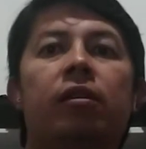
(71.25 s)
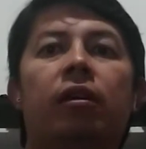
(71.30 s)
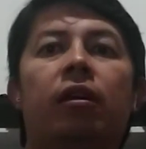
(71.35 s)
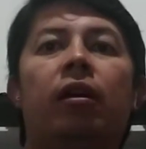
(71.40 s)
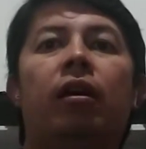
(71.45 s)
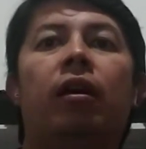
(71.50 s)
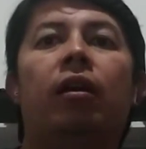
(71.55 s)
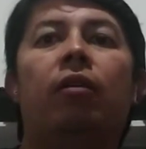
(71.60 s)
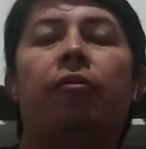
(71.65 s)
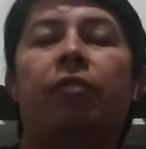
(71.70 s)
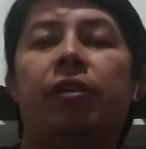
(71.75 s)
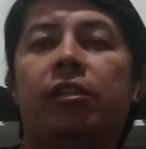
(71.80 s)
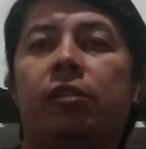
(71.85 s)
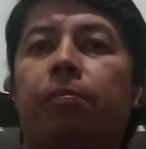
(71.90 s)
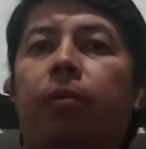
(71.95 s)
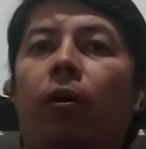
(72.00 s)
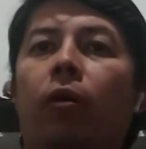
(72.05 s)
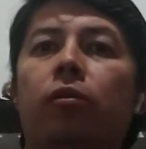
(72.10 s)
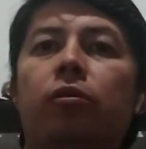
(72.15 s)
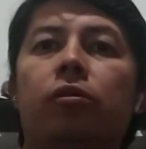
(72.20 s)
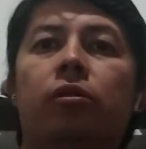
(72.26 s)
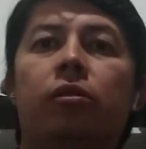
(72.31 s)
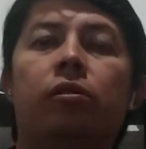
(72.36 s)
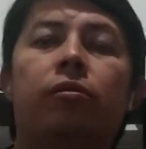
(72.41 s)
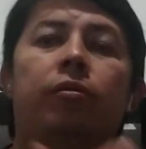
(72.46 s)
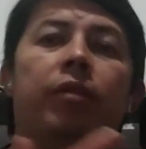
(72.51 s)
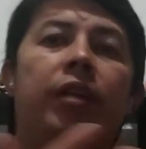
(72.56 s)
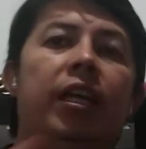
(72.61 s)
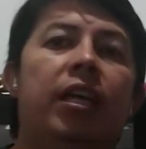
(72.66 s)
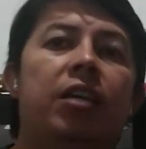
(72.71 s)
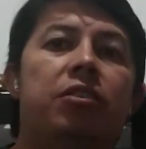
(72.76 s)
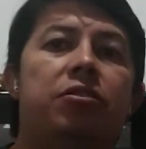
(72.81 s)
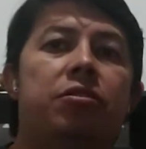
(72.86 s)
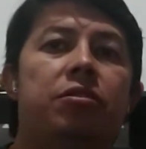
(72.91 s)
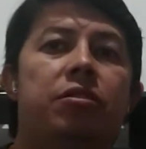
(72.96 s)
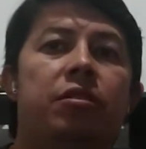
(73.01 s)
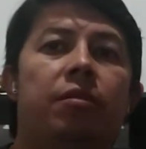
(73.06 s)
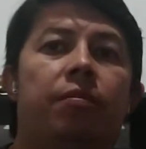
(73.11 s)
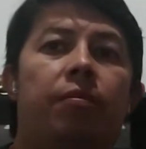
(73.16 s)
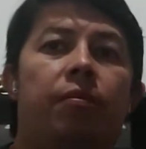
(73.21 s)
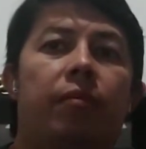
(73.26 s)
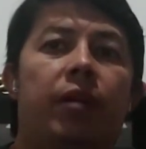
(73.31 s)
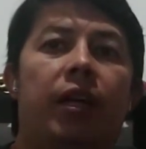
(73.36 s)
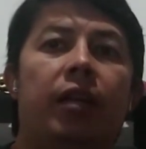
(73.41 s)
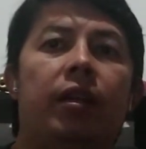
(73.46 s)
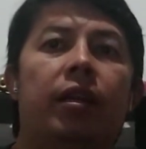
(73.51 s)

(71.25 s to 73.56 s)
and response relationship, right?